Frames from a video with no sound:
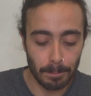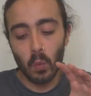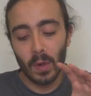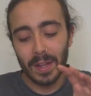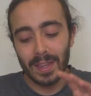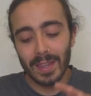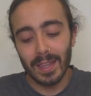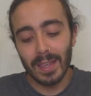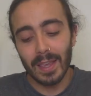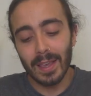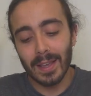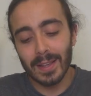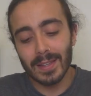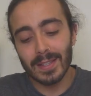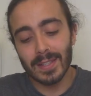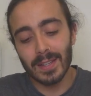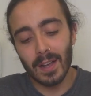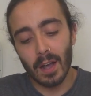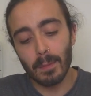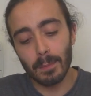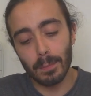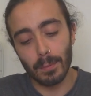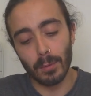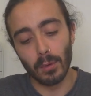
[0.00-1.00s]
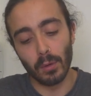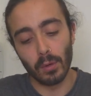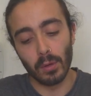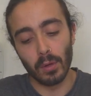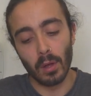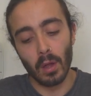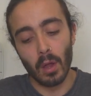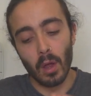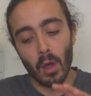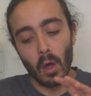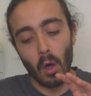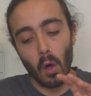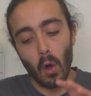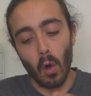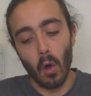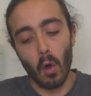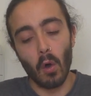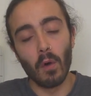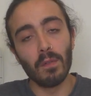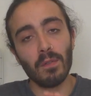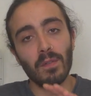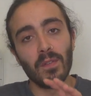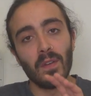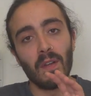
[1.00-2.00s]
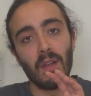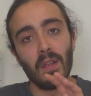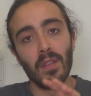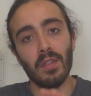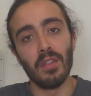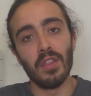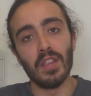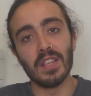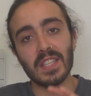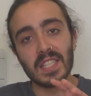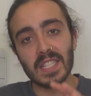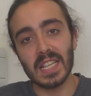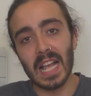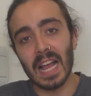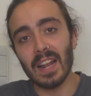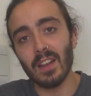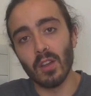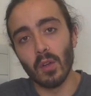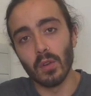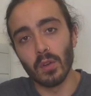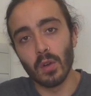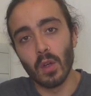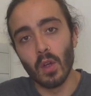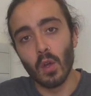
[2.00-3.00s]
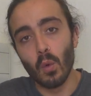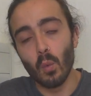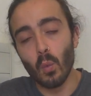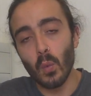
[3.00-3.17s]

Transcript: With the example of the salon,